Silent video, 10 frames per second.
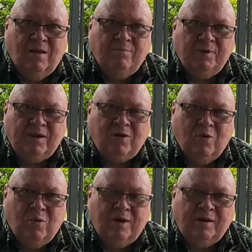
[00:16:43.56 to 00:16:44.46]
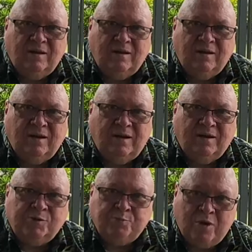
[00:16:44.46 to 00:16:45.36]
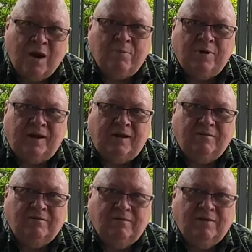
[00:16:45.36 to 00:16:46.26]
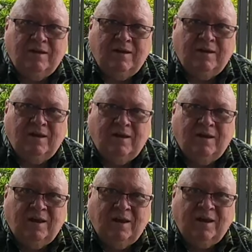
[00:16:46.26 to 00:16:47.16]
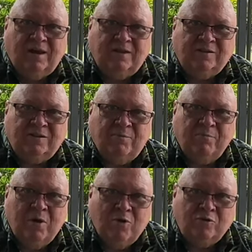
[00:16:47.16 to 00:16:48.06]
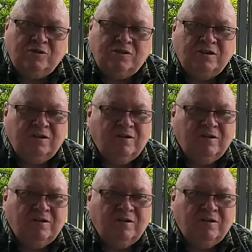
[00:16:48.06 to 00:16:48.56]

Bitcoin is property. It is the most